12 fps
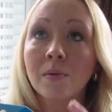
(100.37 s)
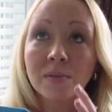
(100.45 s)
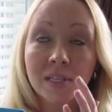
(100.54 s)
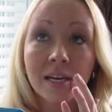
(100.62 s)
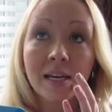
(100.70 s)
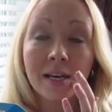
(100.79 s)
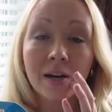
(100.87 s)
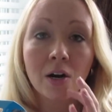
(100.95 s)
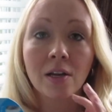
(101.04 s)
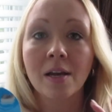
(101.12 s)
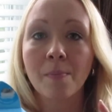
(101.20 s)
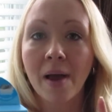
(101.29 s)
I was gonna get
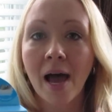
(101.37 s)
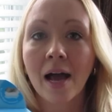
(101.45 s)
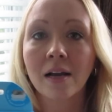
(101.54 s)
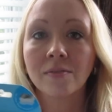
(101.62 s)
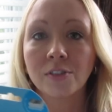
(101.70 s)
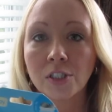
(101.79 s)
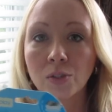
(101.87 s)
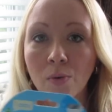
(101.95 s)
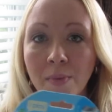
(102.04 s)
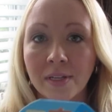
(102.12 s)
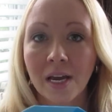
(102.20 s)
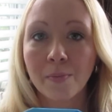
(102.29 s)
her like a pack of just
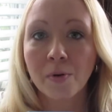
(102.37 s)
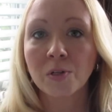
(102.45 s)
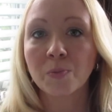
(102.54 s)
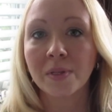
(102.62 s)
swimming diapers